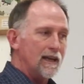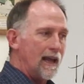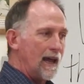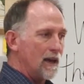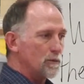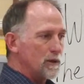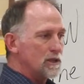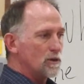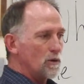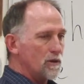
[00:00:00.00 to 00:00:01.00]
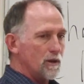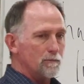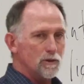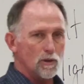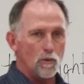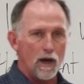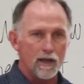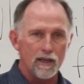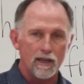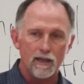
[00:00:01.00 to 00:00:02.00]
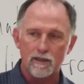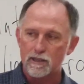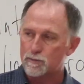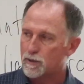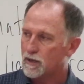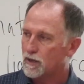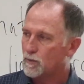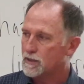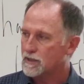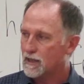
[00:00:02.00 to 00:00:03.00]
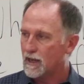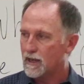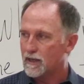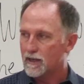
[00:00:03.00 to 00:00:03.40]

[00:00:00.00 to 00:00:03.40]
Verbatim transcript: can restore them to walking in the Spirit once again.